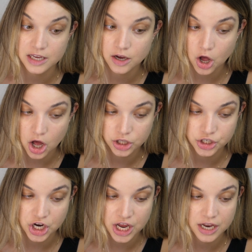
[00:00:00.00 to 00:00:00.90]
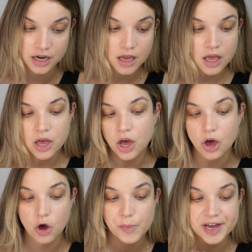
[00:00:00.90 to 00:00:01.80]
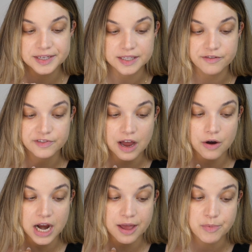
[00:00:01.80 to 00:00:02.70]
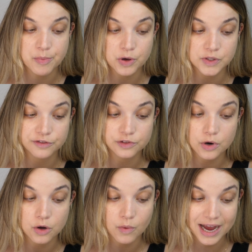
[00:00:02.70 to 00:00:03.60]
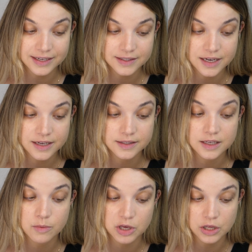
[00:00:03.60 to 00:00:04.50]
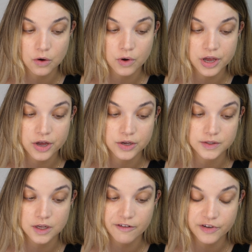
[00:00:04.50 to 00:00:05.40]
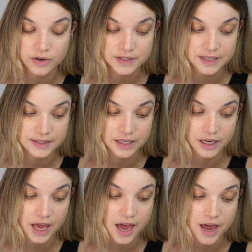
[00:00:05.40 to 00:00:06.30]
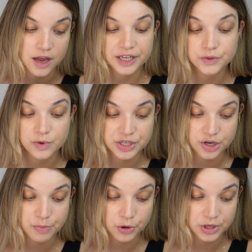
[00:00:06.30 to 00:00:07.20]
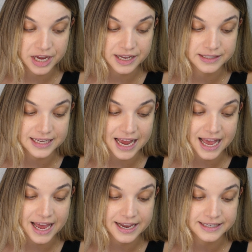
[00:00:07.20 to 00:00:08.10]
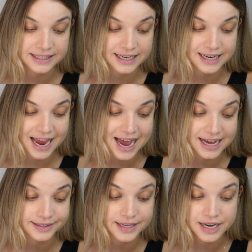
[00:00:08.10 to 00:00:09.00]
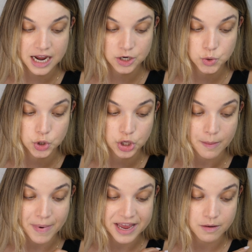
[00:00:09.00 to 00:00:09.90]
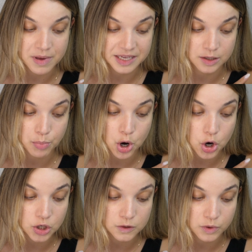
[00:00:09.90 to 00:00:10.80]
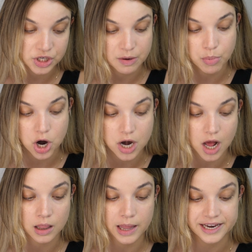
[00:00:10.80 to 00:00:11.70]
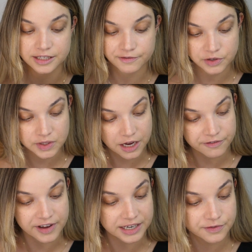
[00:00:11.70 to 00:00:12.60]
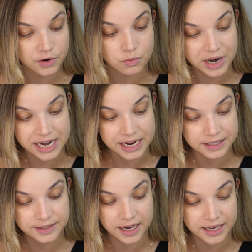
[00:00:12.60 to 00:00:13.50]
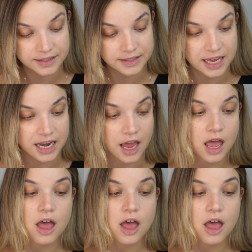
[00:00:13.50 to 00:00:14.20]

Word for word: vegan collagen, Marin, jojoba, sunflower, and mimosa floral waxes, camellia oil, soft focusing silica. It's rich in emollients and it has natural mica-based pearls, which impart a light diffusing effect for radiant second skin